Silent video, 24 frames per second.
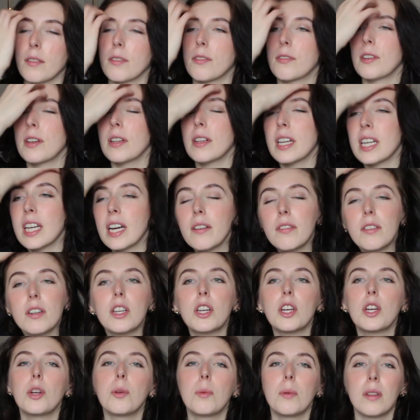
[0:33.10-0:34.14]
feel like I've
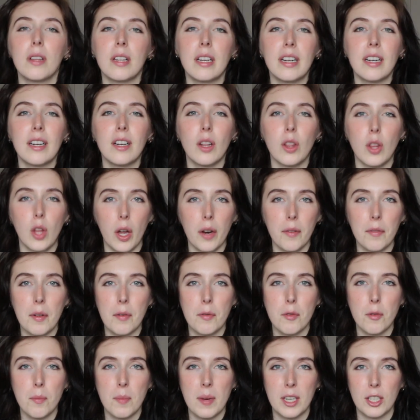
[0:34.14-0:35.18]
accumulated a lot of
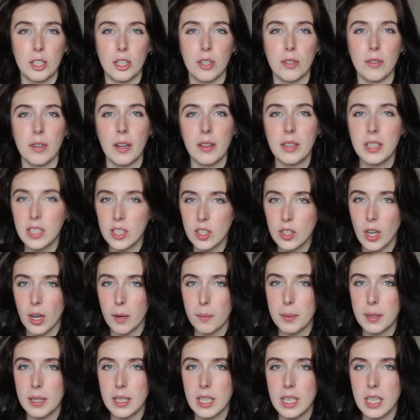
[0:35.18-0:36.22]
information around this
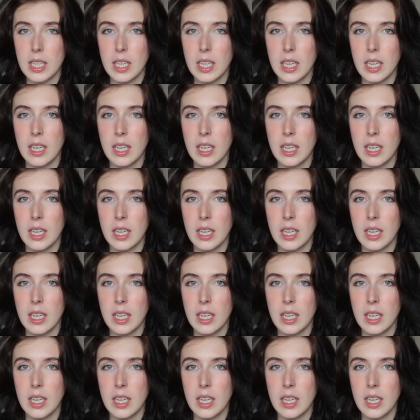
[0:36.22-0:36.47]
topic.